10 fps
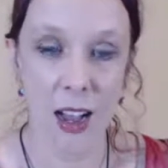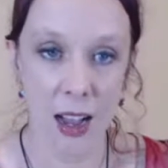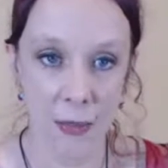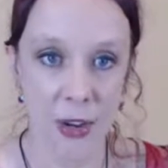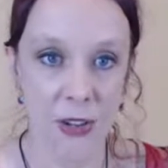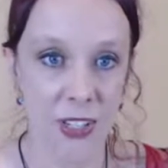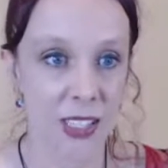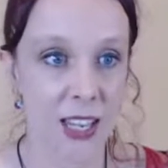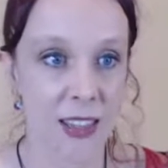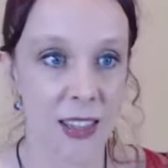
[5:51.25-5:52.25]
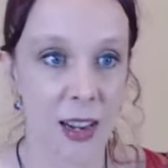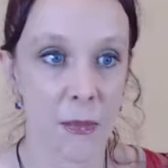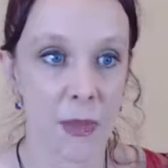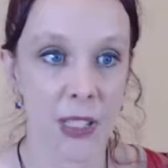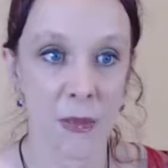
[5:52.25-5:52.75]
I'm noticing that
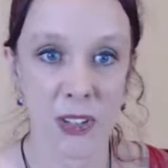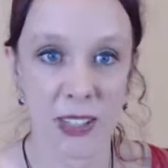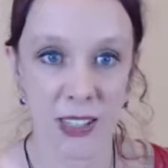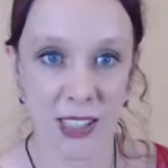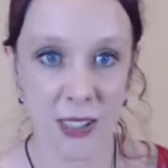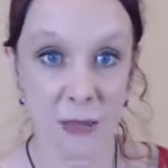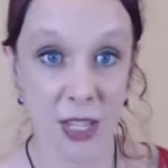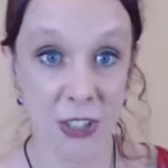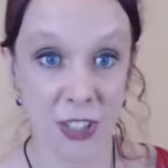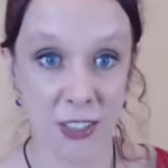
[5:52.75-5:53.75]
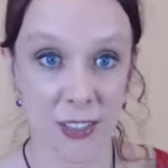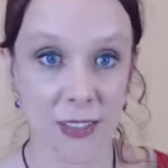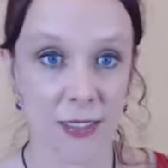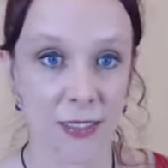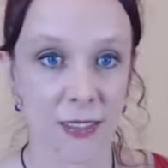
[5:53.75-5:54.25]
I'm experiencing some tension
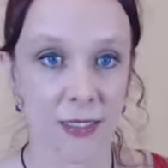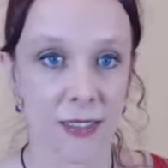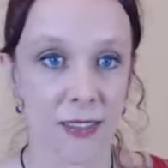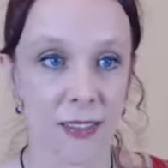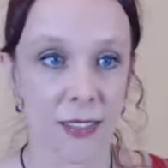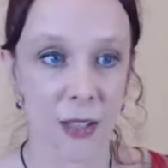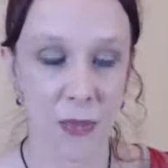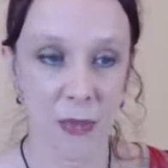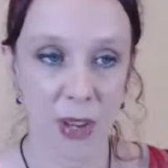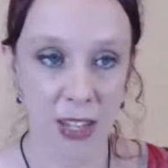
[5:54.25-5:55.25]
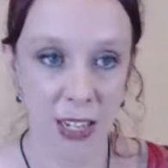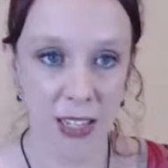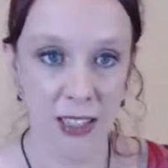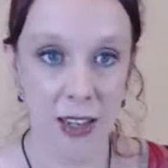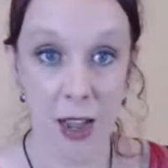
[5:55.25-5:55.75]
in my
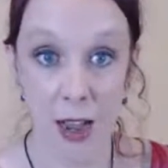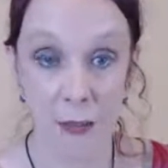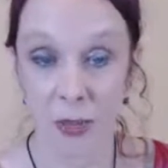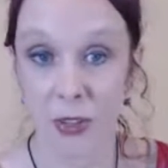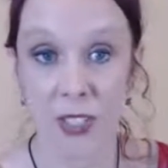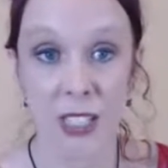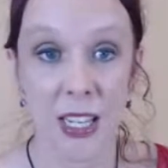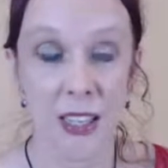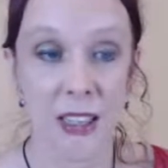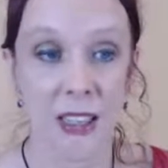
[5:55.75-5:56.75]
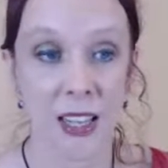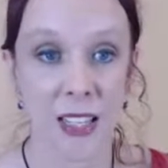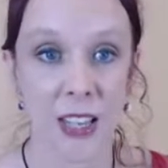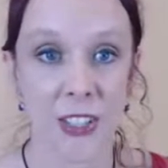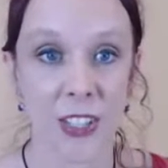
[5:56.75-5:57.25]
body. I'm noticing that that
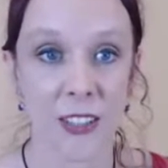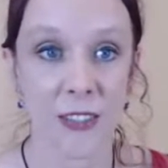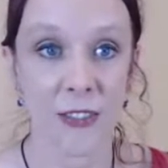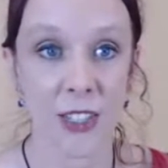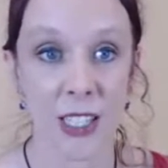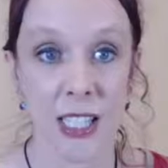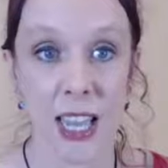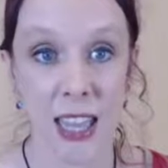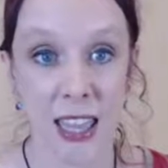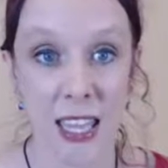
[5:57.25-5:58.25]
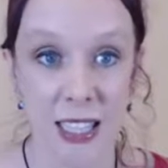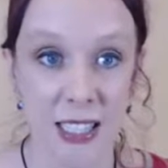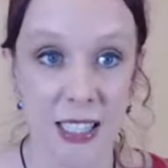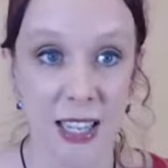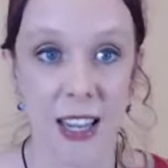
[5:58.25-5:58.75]
tension feels like
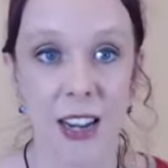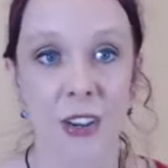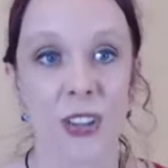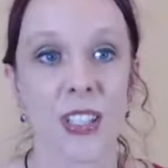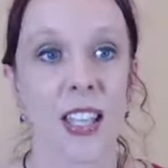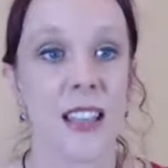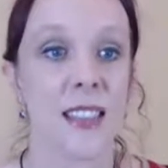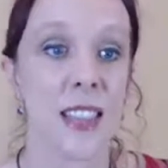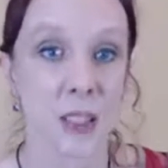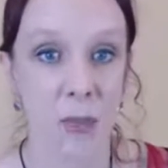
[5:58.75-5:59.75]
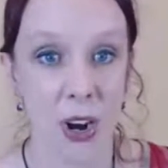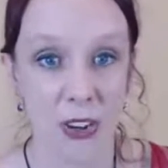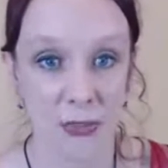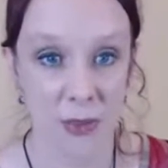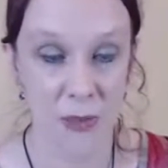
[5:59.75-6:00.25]
this, and I notice it in this
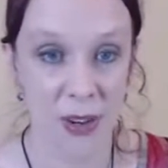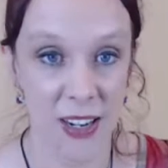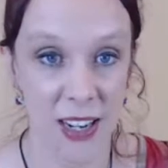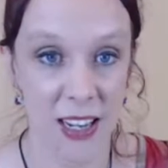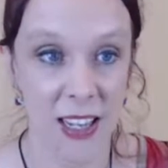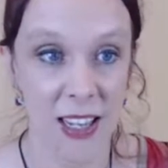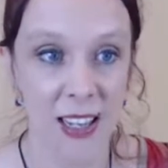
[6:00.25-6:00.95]
part of my body.